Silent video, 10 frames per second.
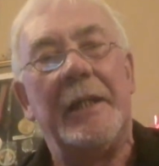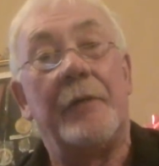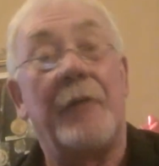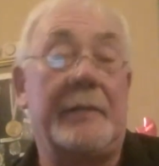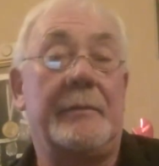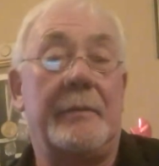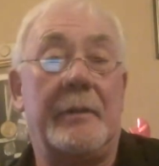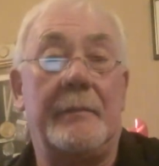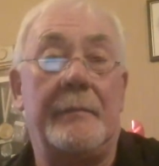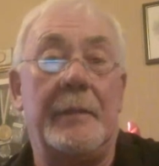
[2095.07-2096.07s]
right.
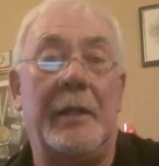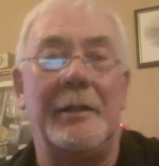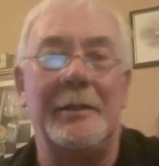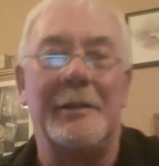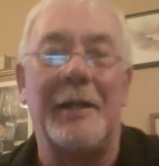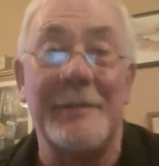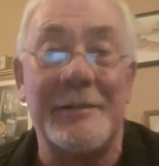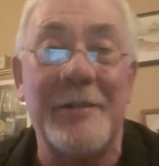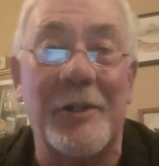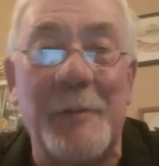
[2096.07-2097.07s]
I
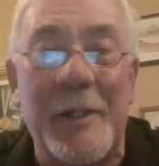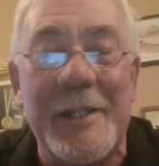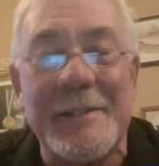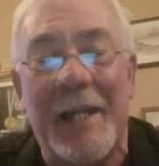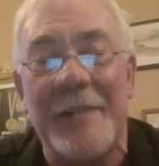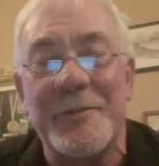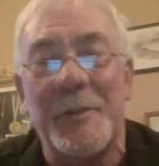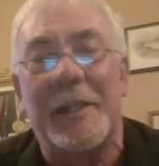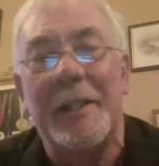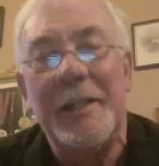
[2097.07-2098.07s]
talked about this last
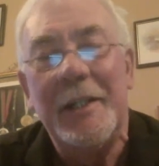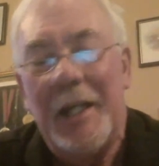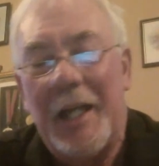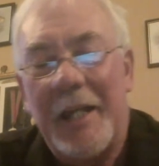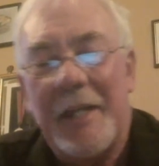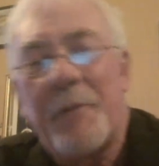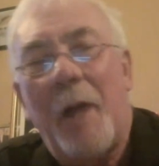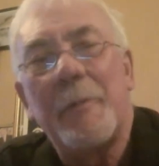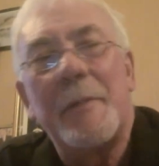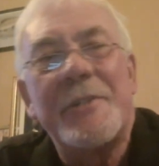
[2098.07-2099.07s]
week. The
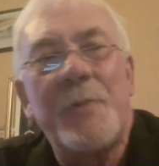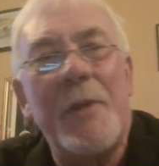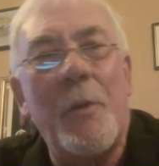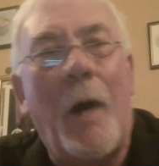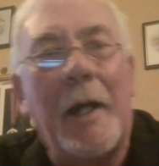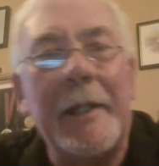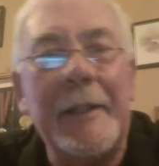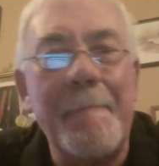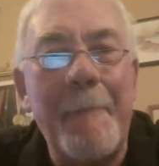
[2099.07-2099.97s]
problem is with the Y,